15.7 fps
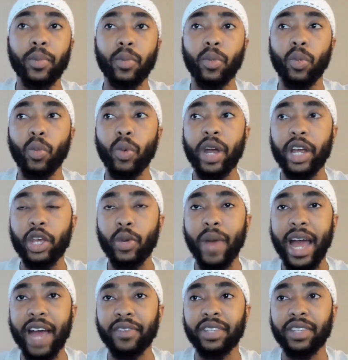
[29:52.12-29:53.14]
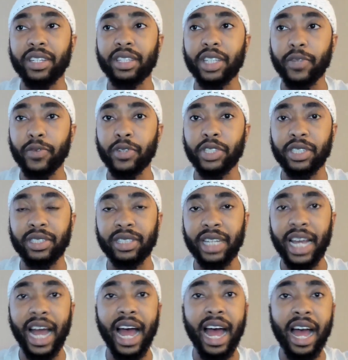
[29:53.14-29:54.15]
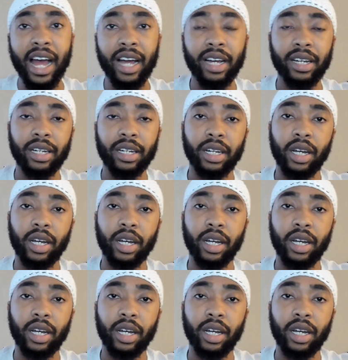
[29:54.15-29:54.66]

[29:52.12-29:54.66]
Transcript: Where you have the difference is the ah,